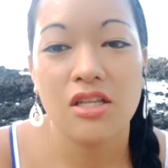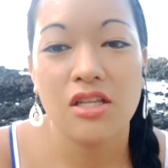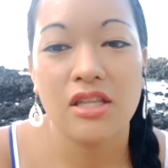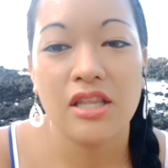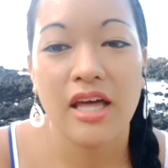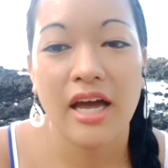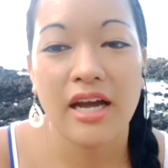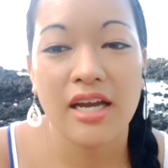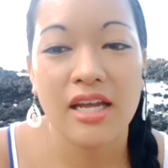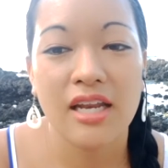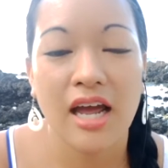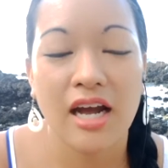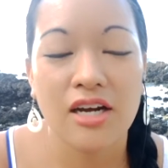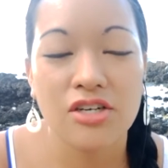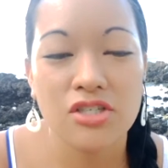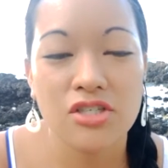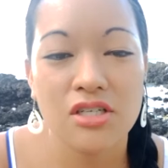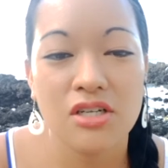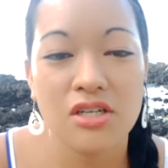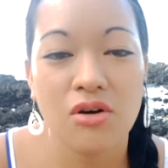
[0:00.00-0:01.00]
that can
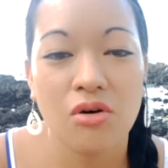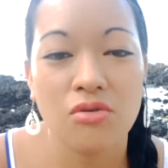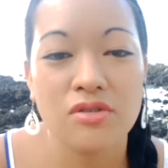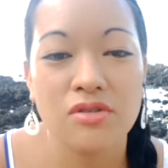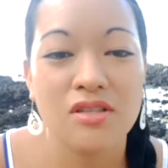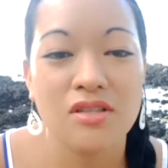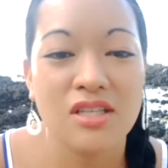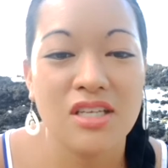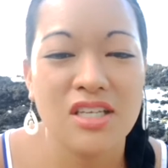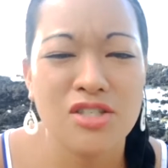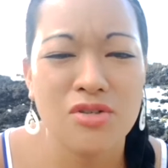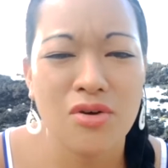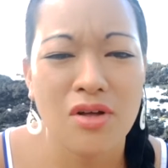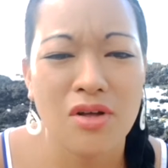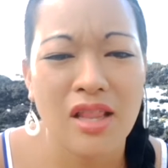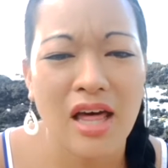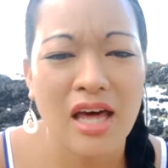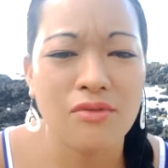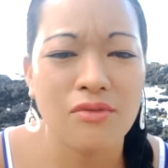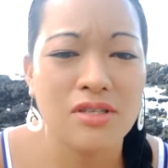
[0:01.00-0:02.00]
actually also lead to a
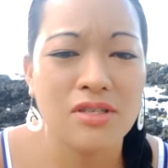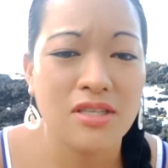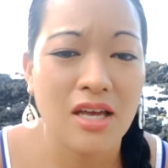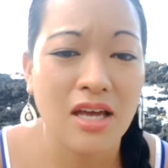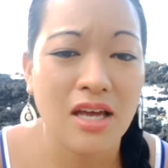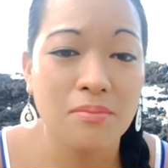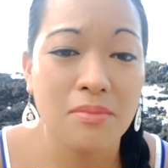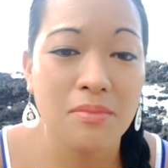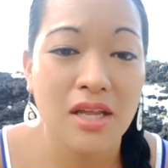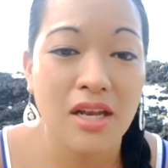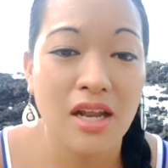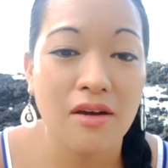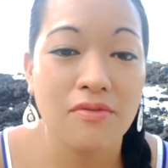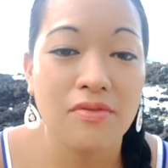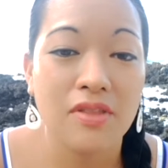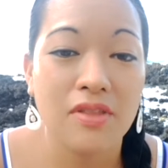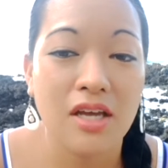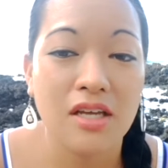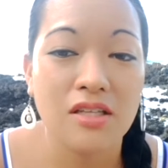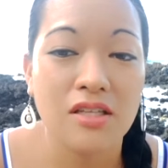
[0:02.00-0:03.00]
lot of resentment if
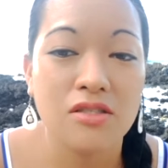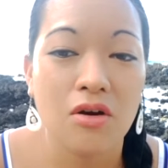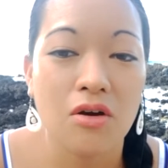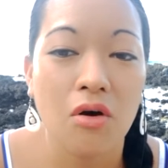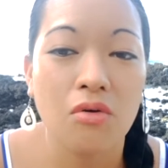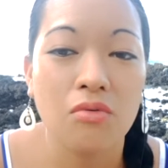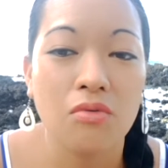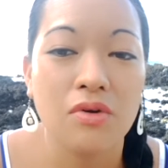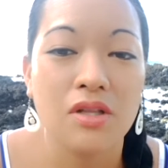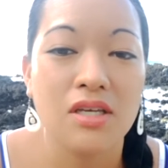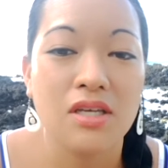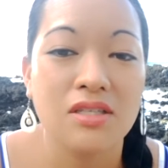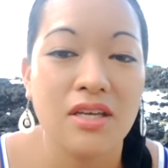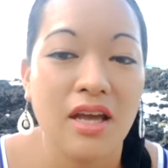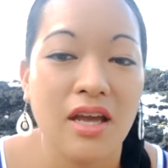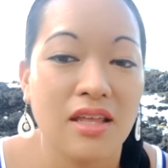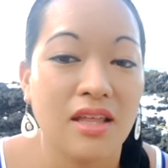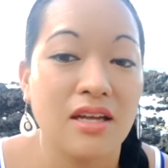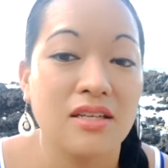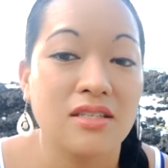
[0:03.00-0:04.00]
they don't really
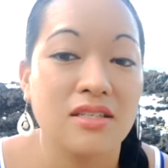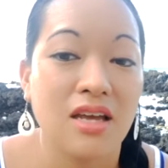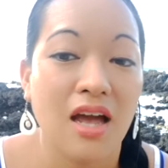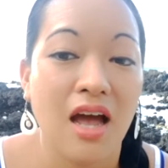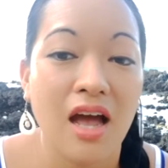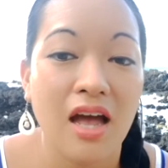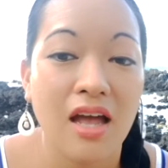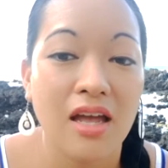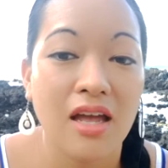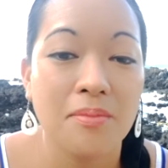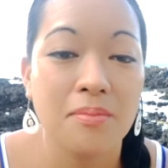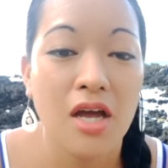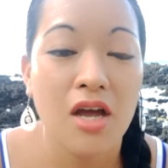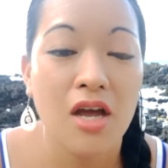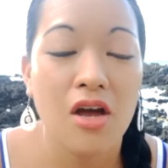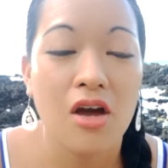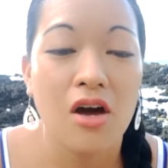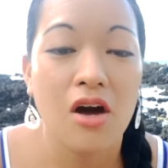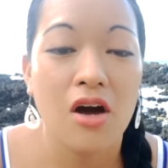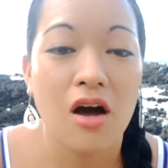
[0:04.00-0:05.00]
take that time
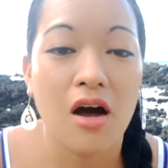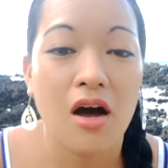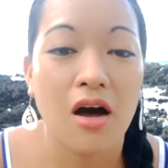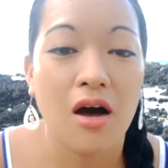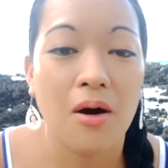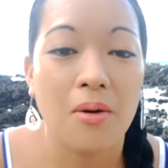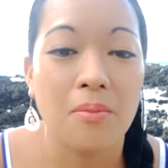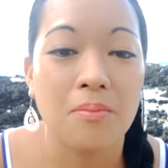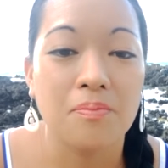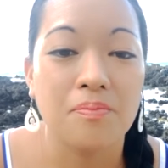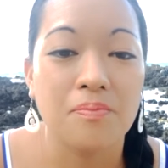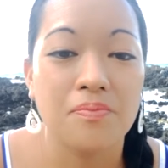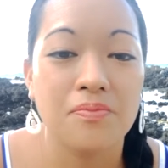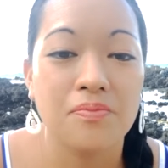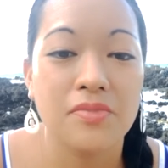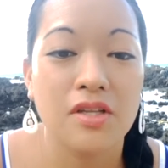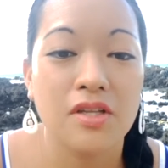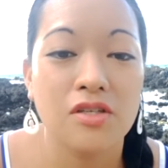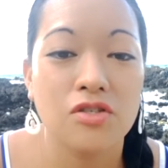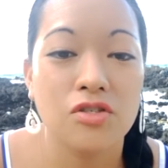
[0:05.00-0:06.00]
um,
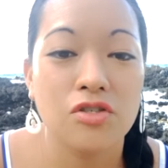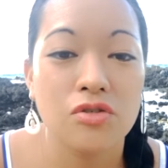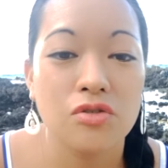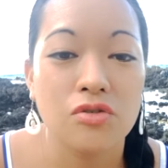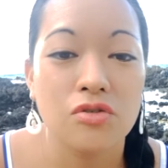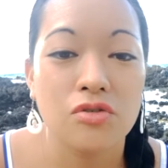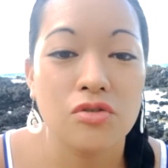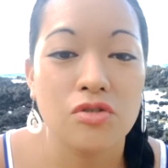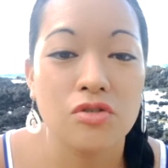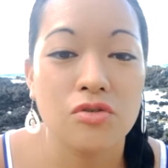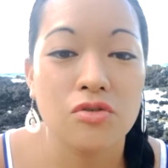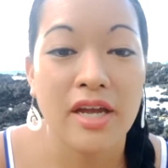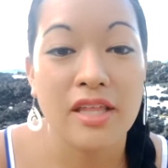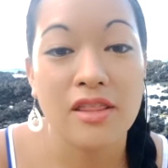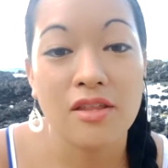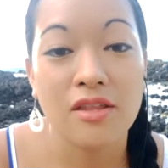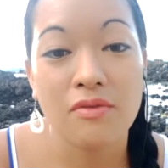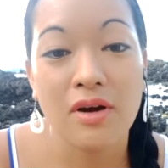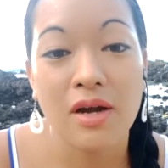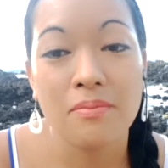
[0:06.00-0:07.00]
to create
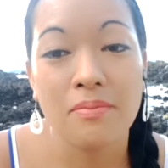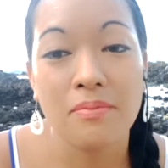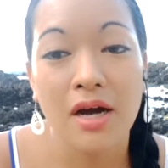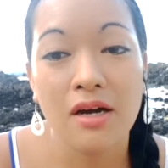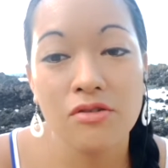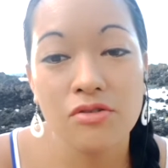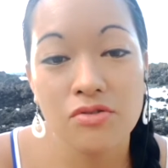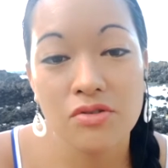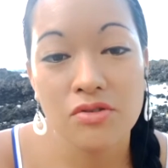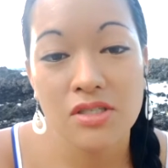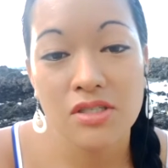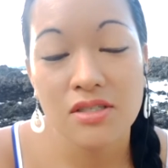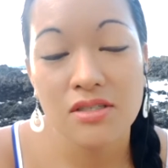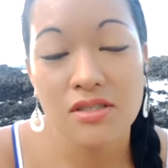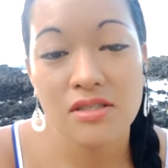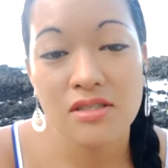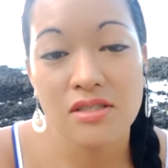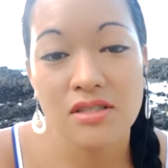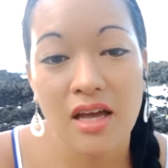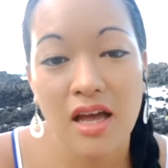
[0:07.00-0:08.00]
the right
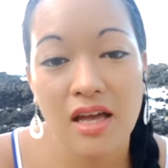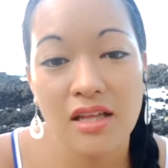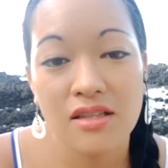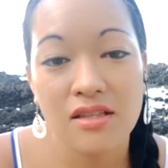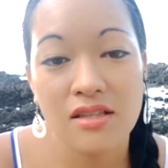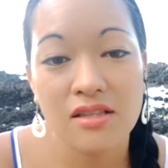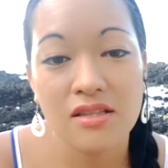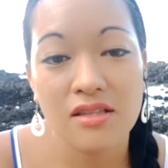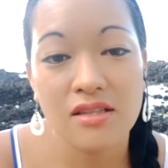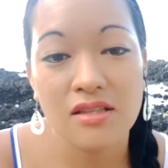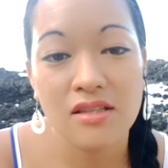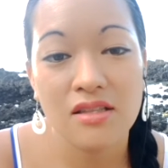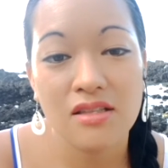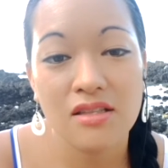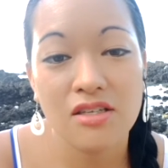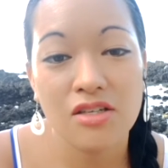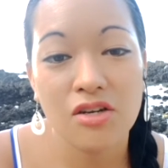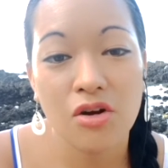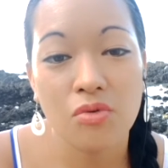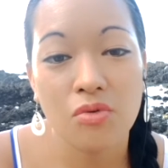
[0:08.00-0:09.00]
boundaries and
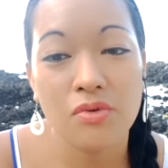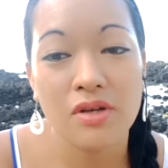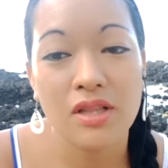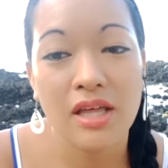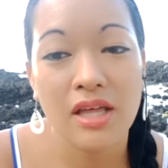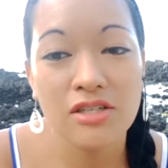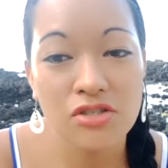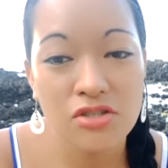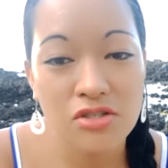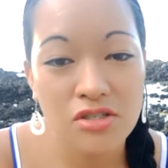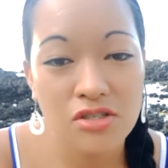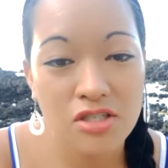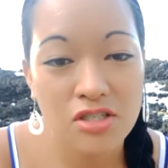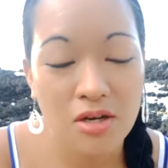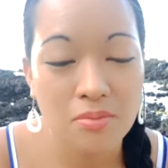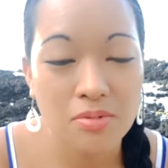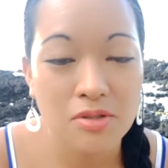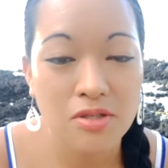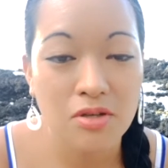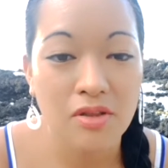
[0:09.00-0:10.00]

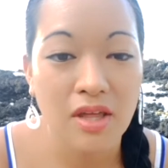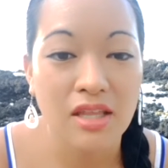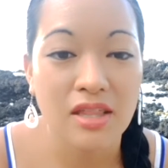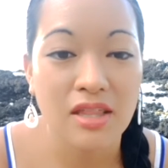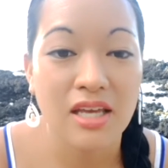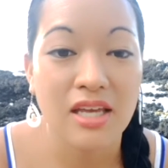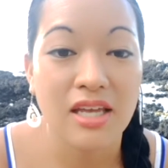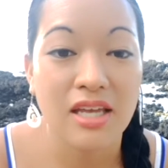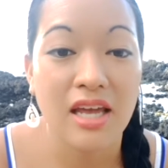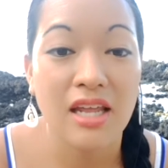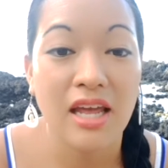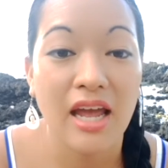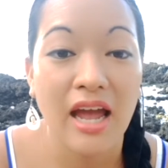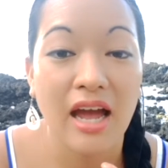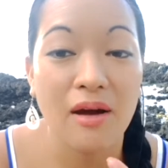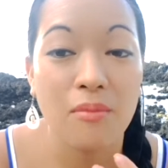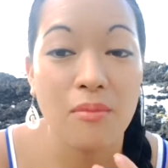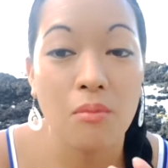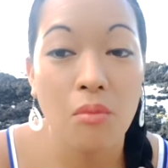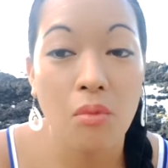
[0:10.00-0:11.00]
relationships so that they get
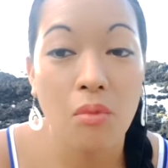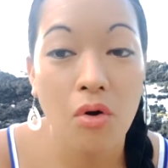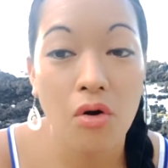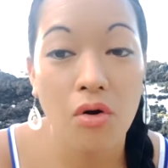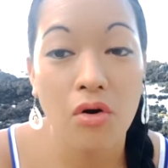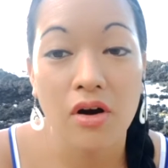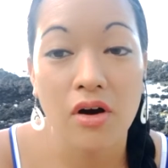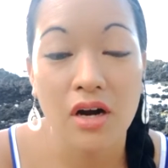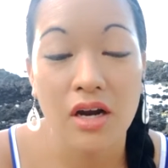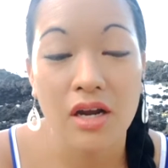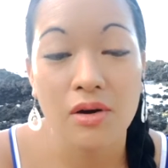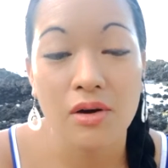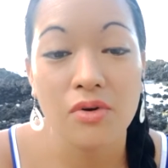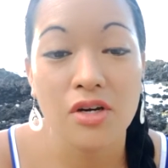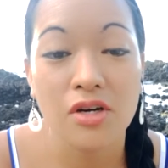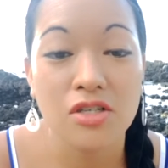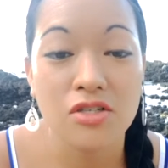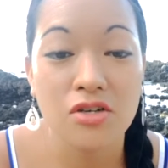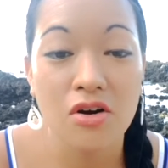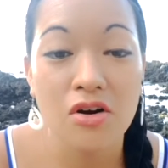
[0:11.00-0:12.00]
more in
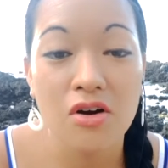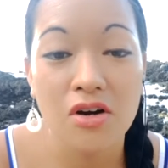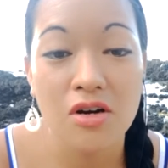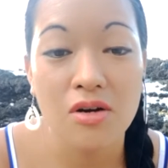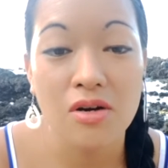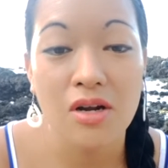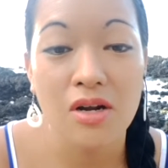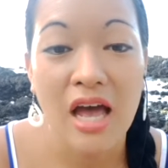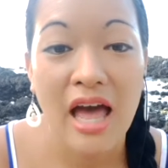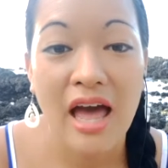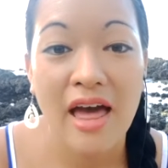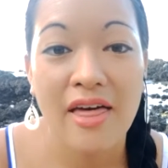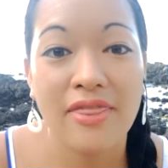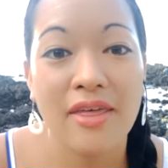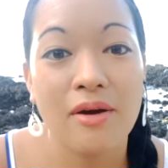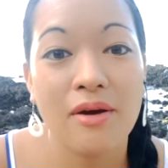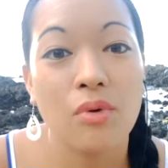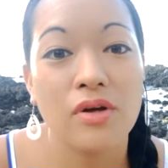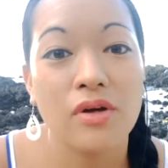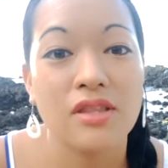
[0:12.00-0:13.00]
return
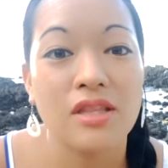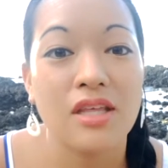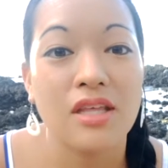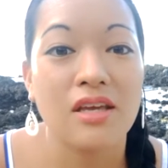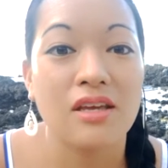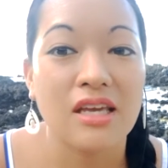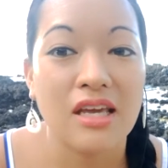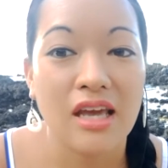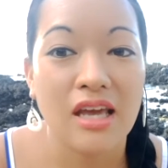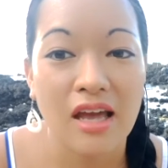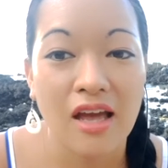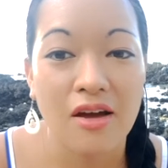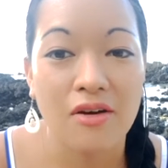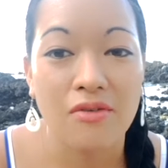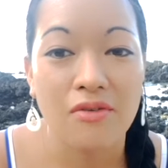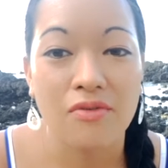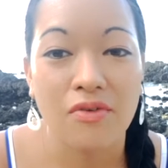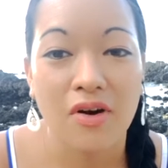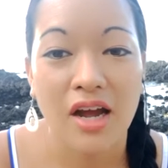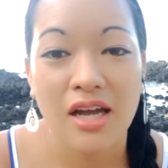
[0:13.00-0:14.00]
than what they
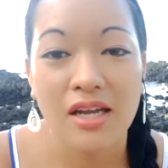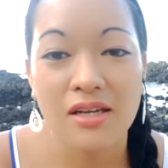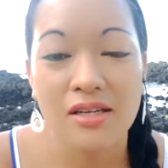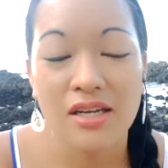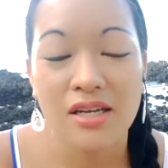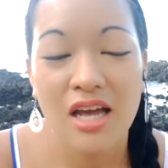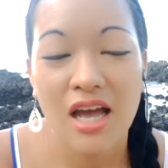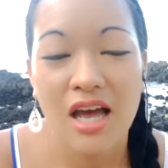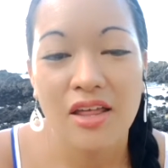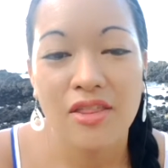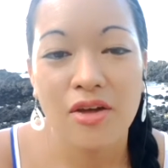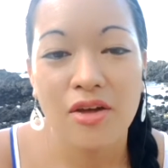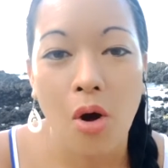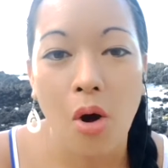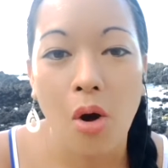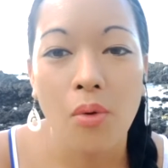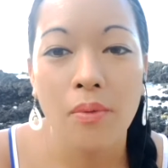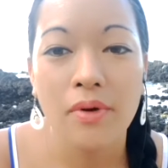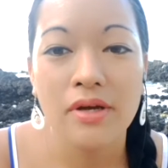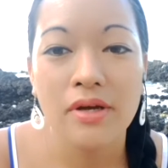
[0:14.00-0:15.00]
give, right? They're
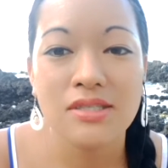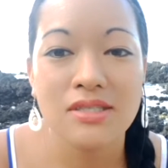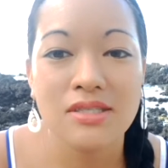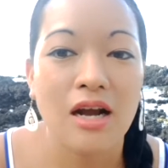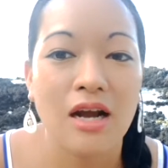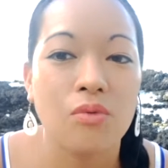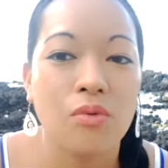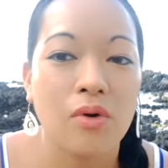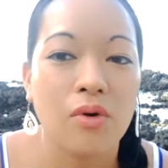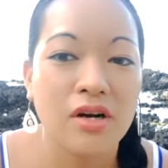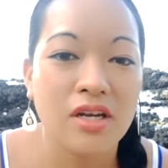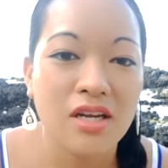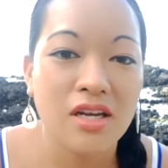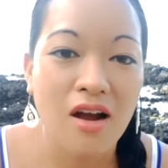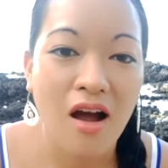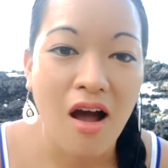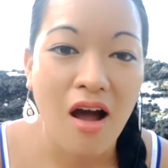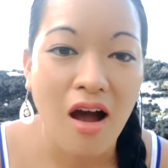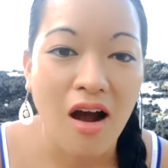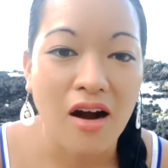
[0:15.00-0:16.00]
always like working
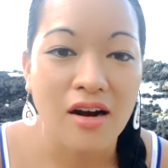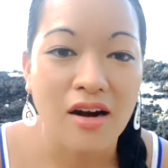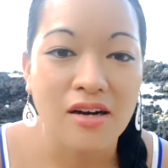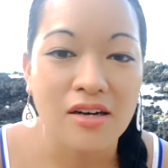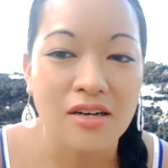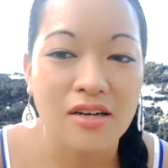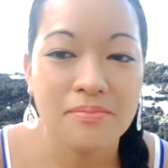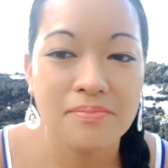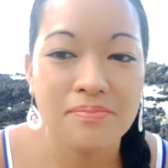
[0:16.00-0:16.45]
hard,